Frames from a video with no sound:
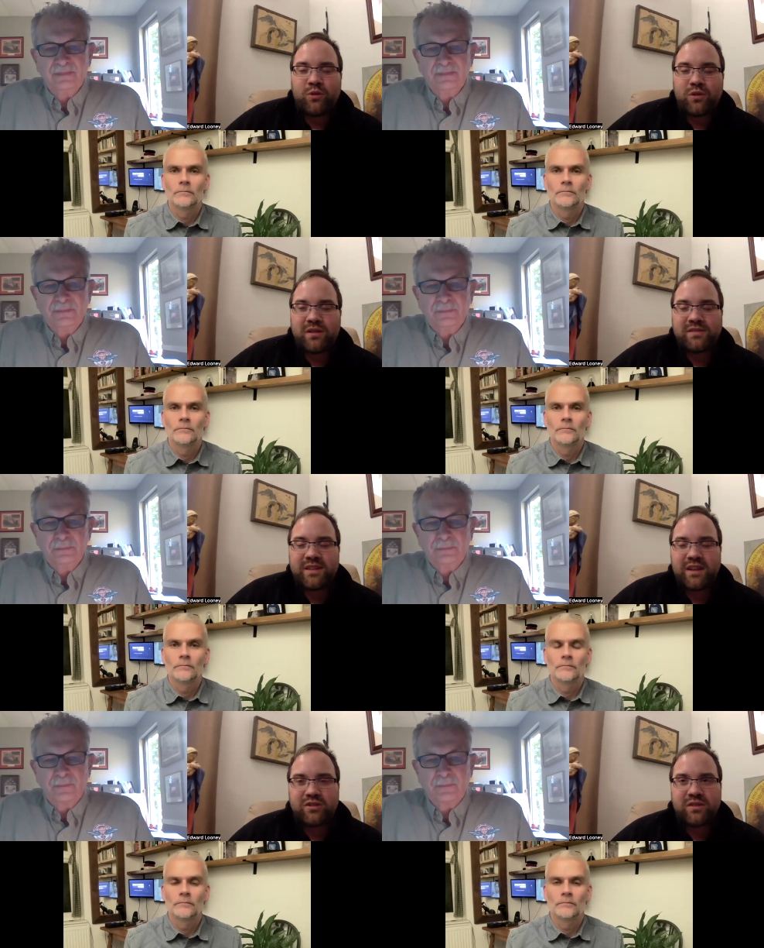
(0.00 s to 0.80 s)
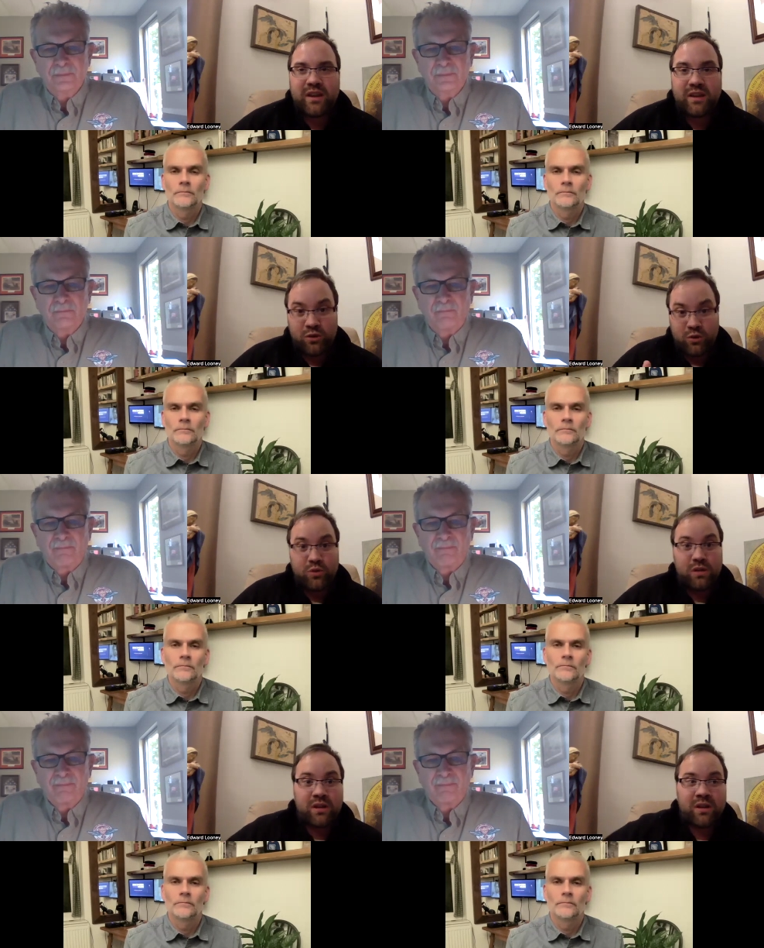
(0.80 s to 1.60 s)
Speaker 1: the organization that
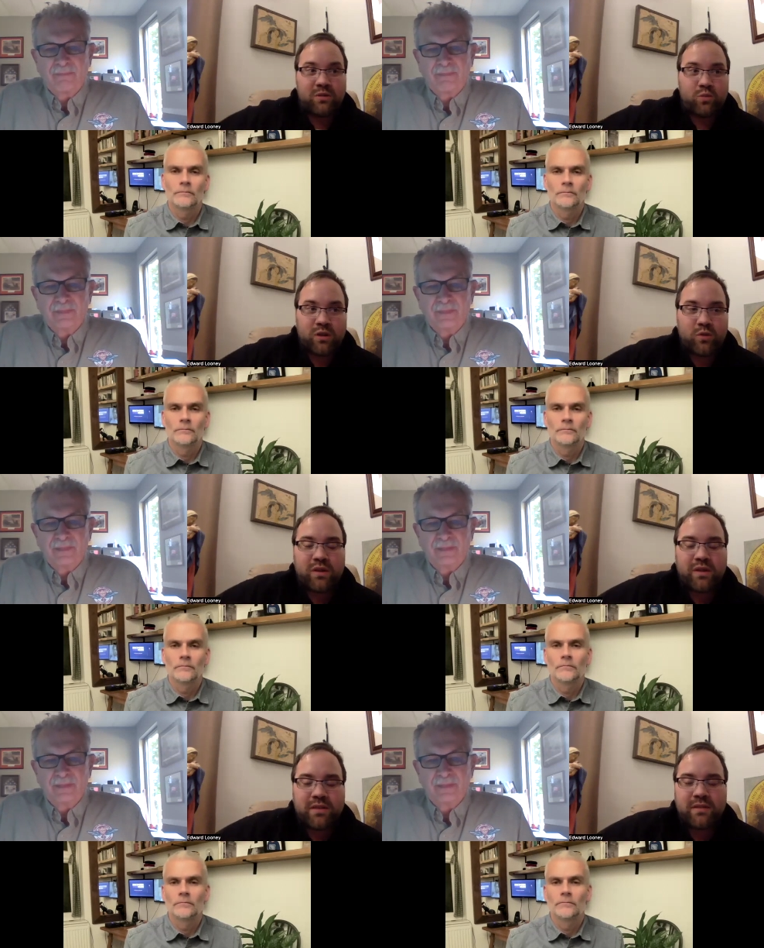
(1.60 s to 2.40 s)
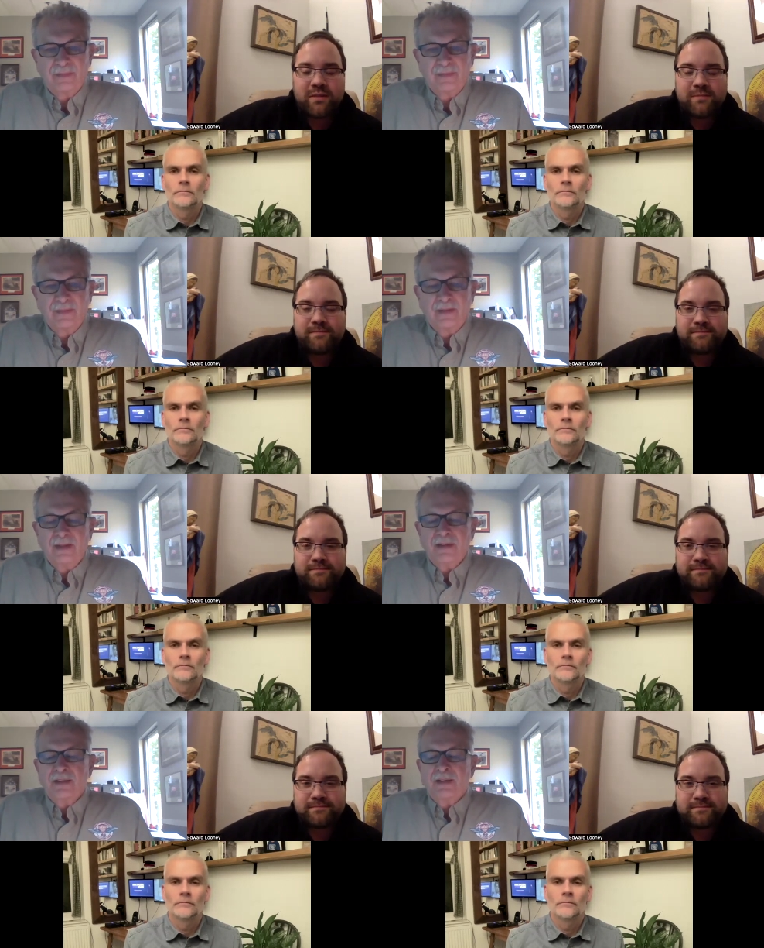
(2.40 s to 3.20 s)
you uh, work with?
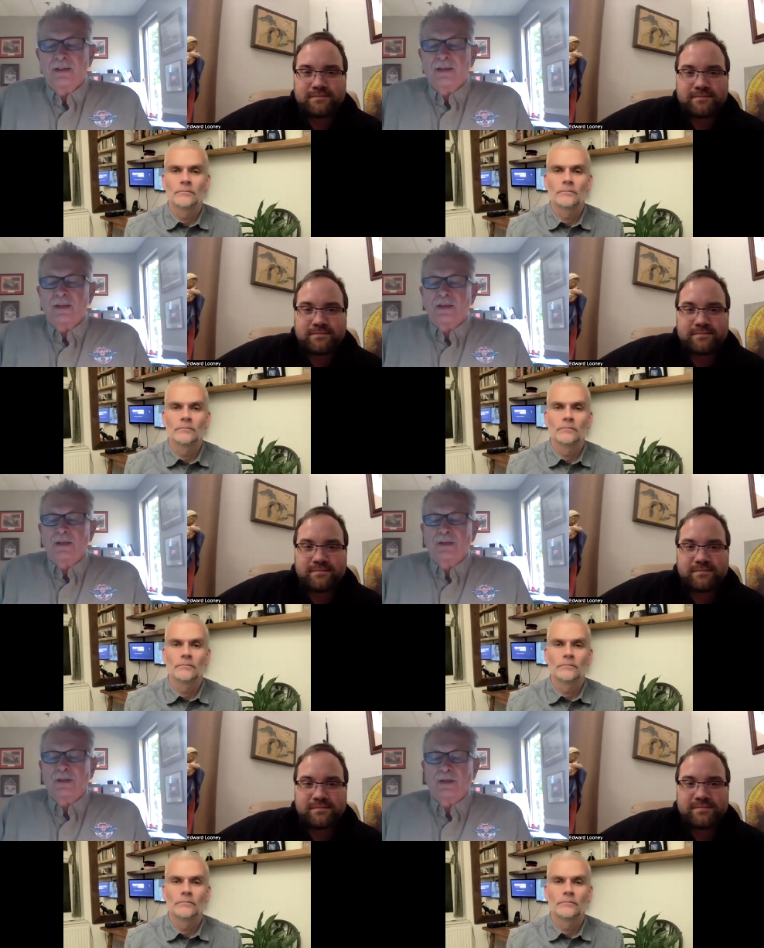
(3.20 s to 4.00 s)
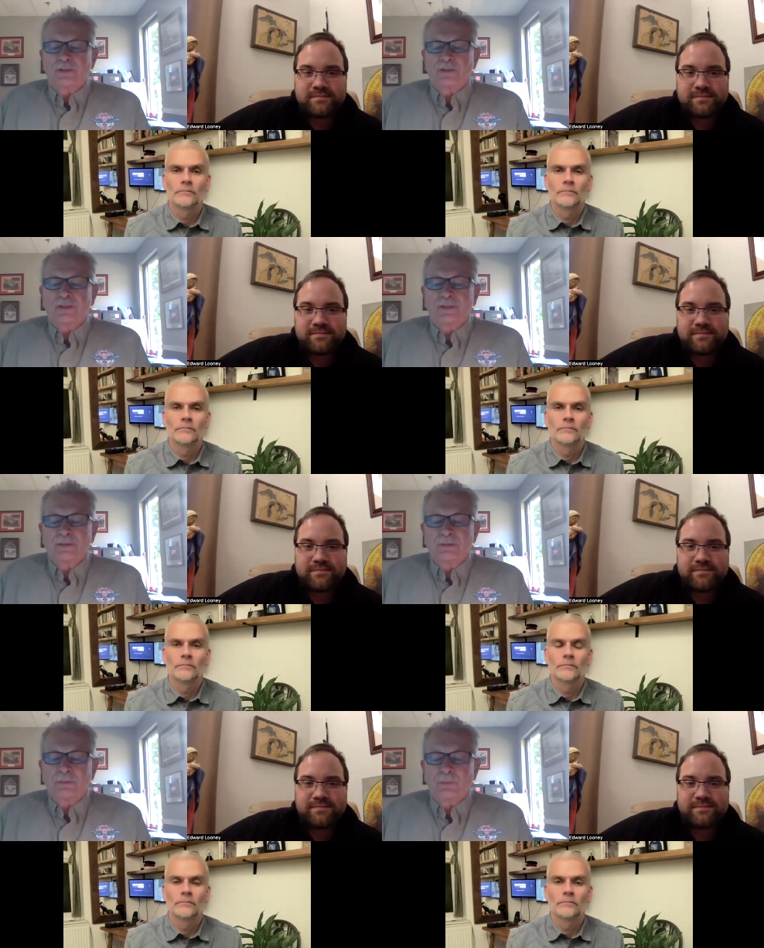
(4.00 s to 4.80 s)
Speaker 2: It's
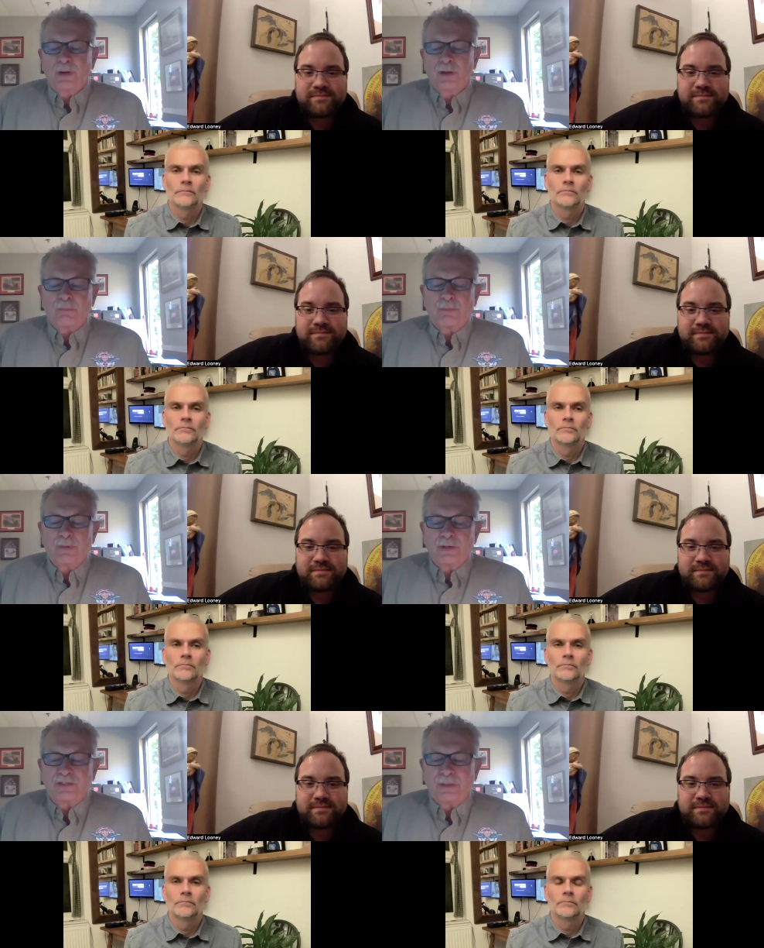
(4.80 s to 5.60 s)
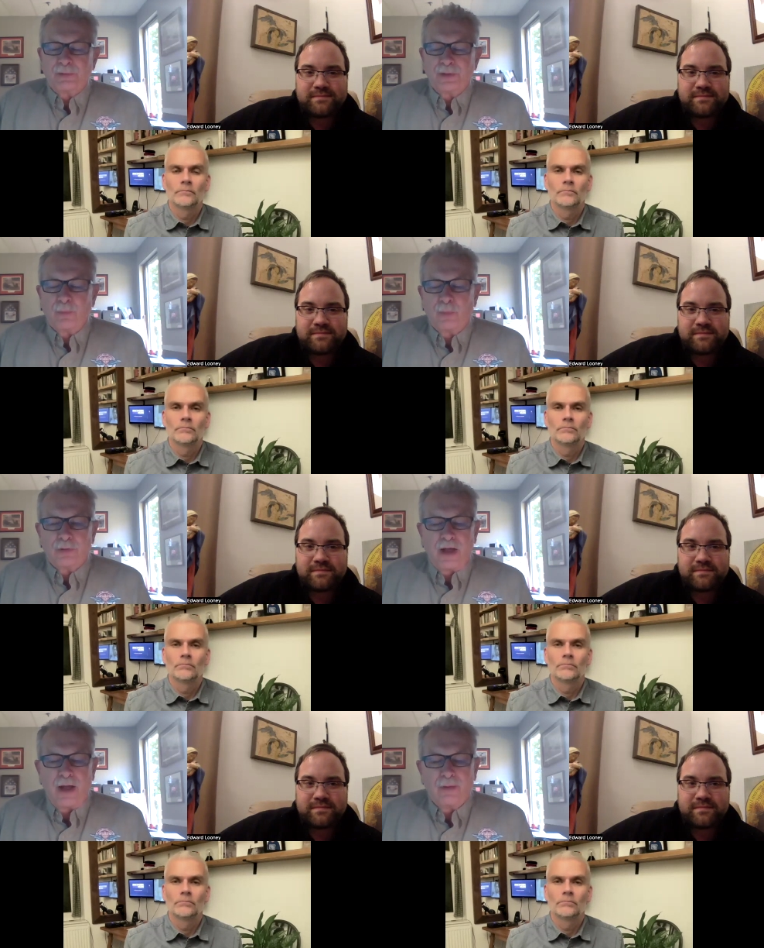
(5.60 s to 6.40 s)
really simple to boil
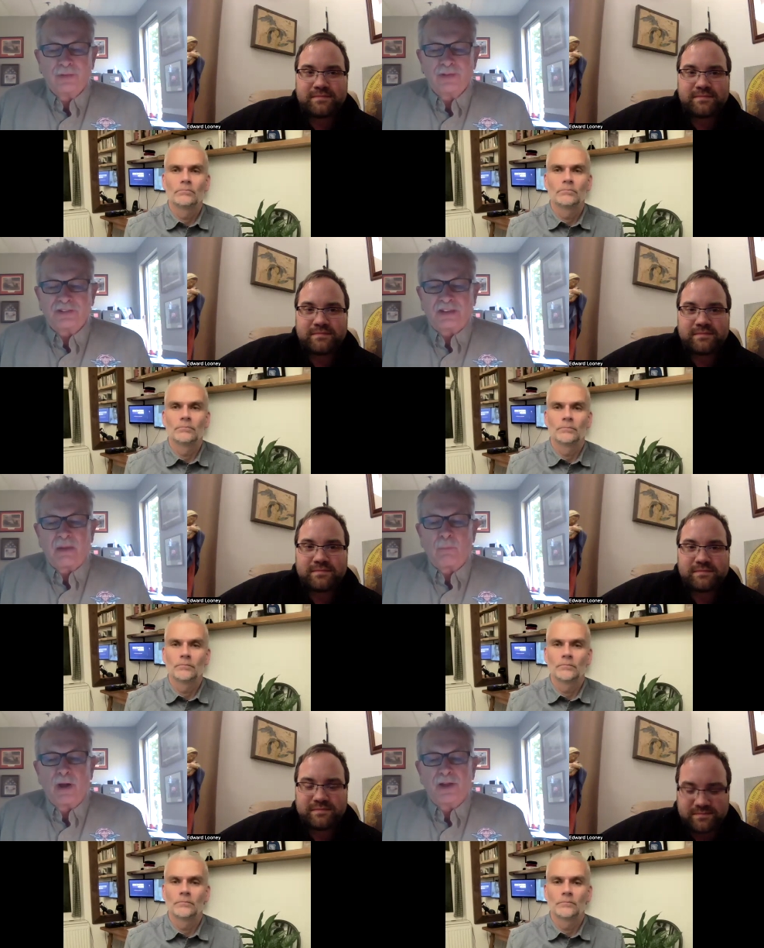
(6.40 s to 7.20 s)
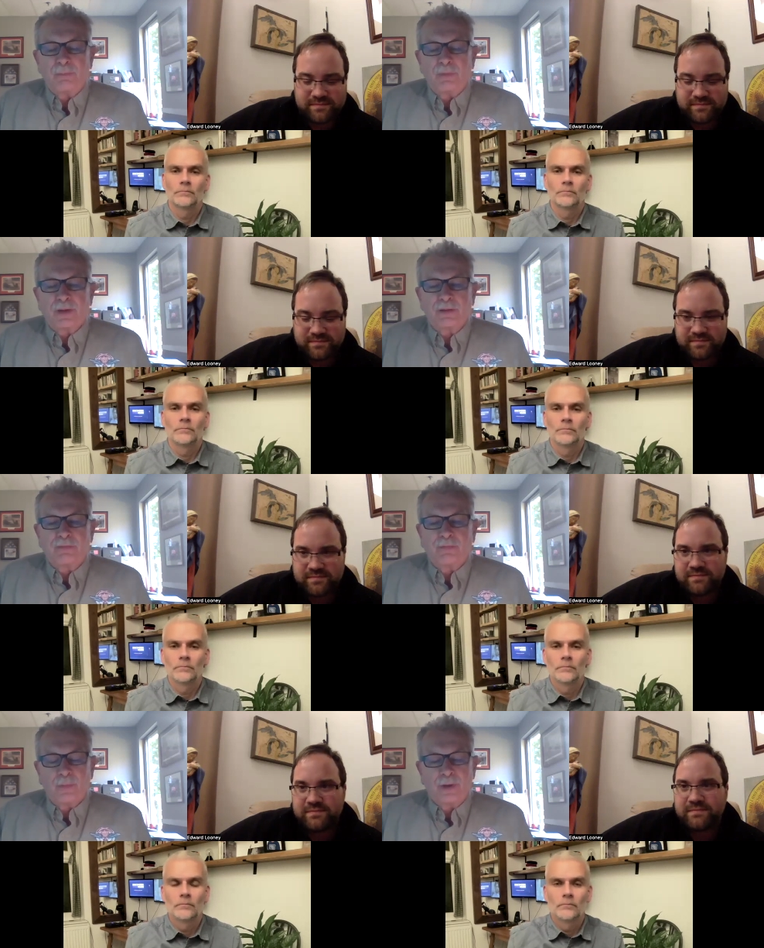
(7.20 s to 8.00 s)
down. Stan wanted to bring
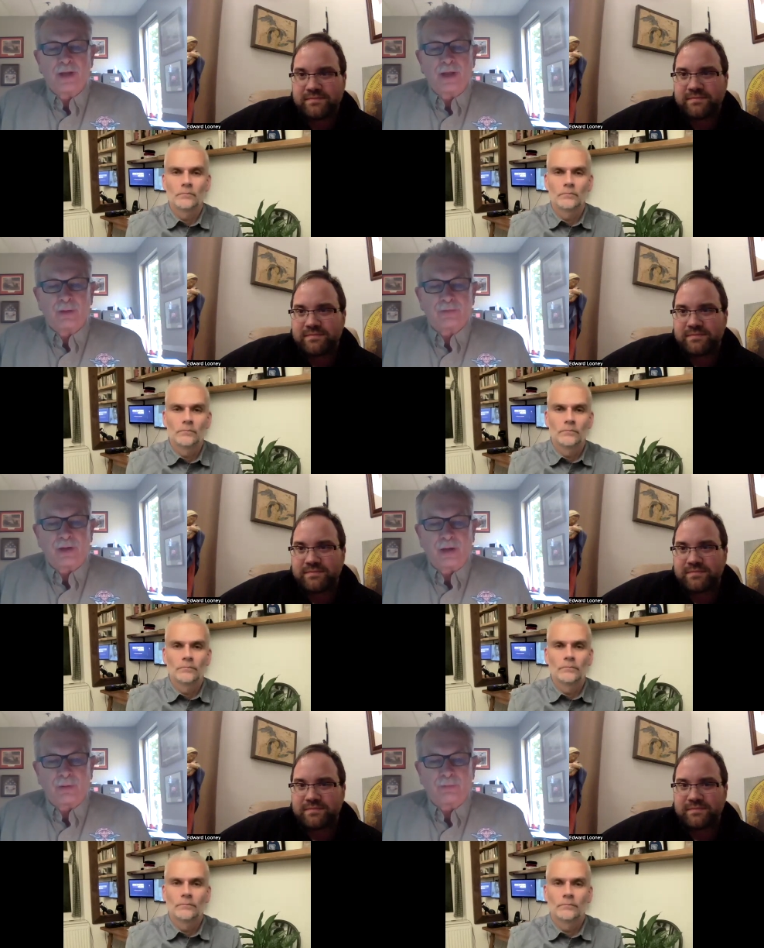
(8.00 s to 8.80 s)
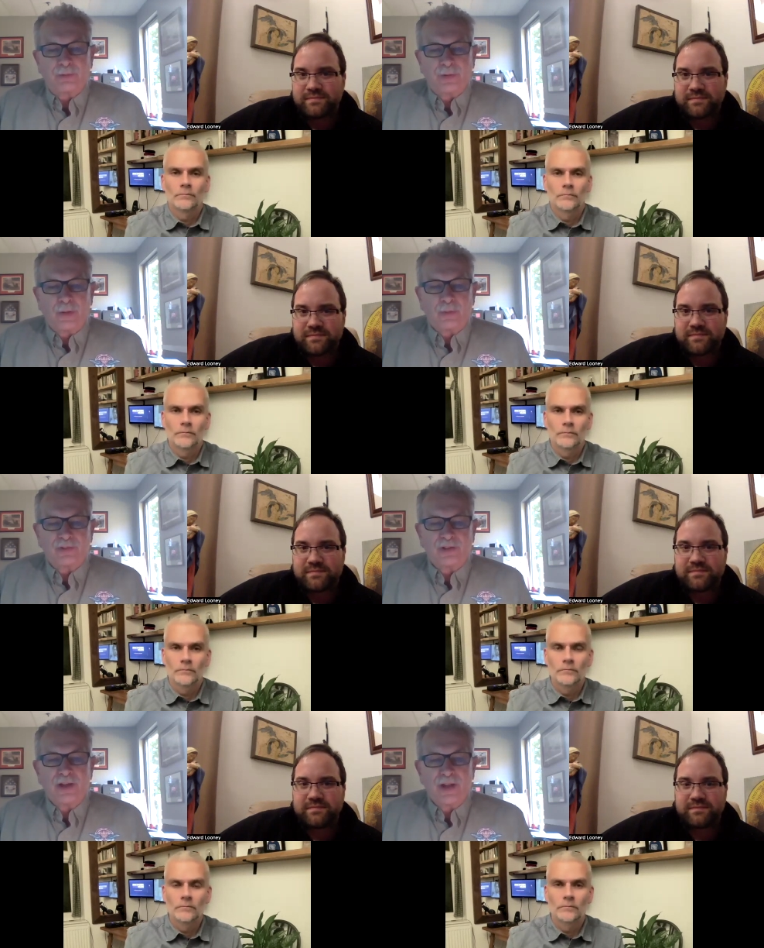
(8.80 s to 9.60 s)
free health care to those in